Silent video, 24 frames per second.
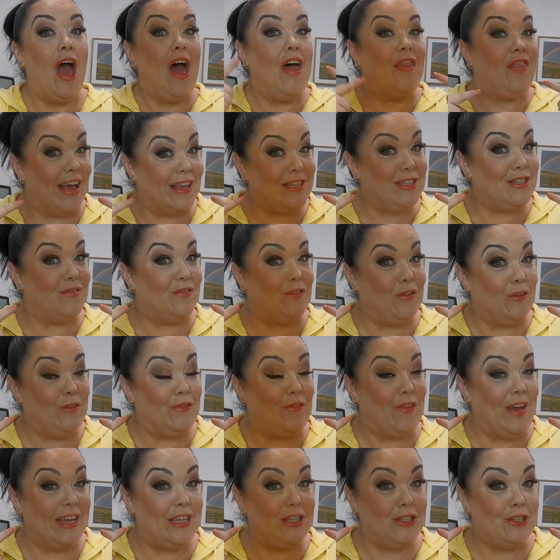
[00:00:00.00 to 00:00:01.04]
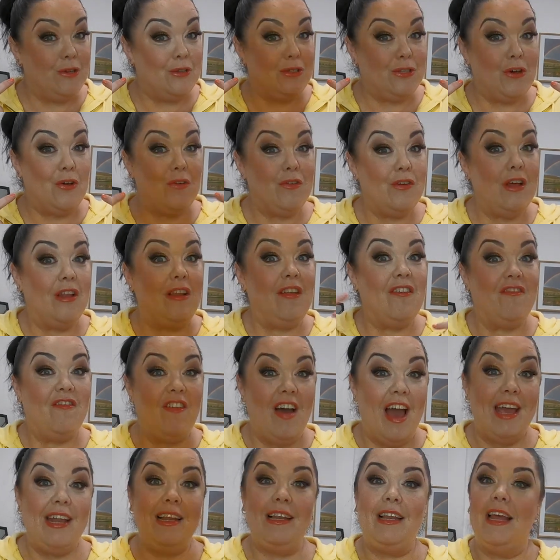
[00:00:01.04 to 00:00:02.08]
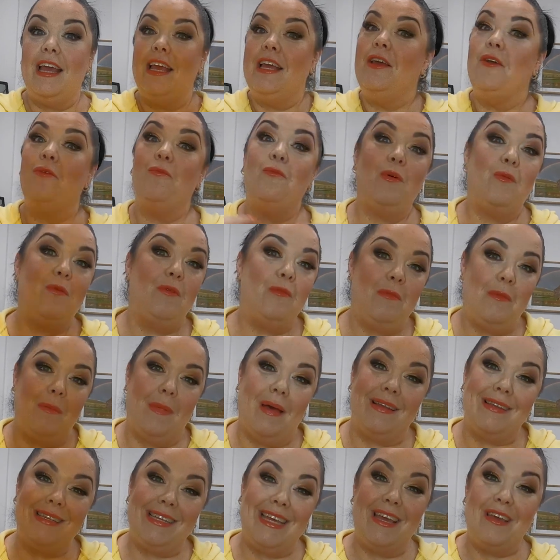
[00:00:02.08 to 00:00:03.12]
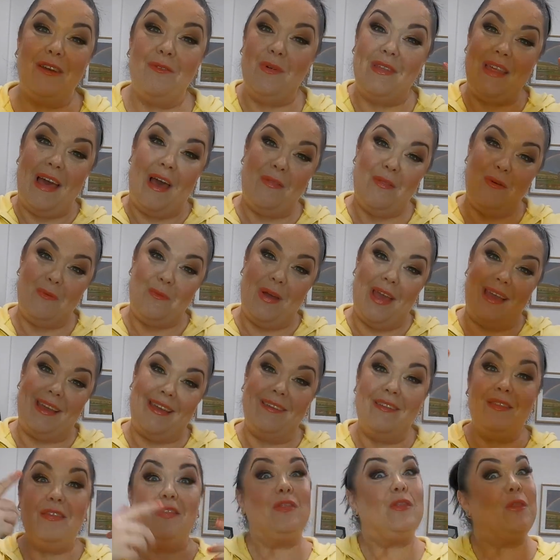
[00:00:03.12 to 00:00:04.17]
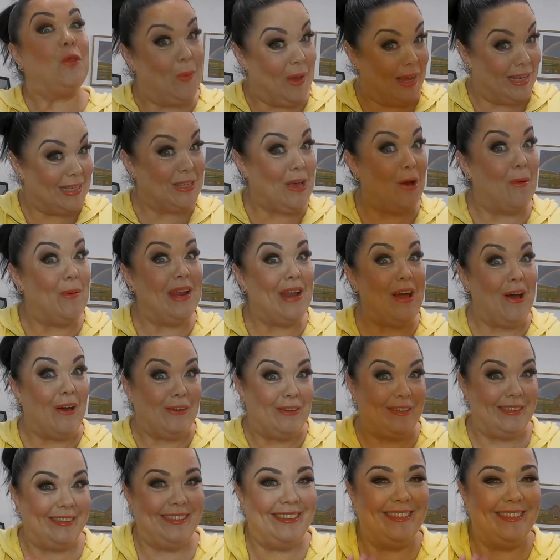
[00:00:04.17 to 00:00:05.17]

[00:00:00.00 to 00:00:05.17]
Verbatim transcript: That's the full face tutorial. Finally, we wouldn't be Mandy without the wig. The wig's going on.